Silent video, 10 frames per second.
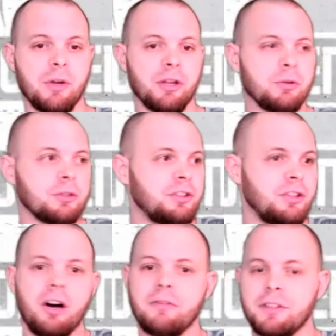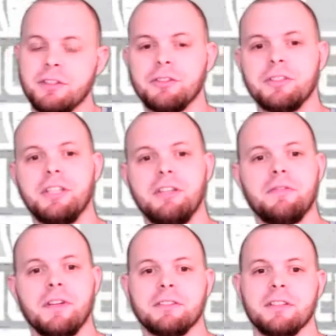whether it was the offense or the
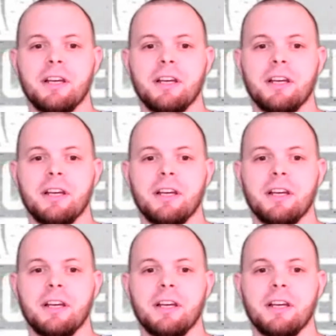defense.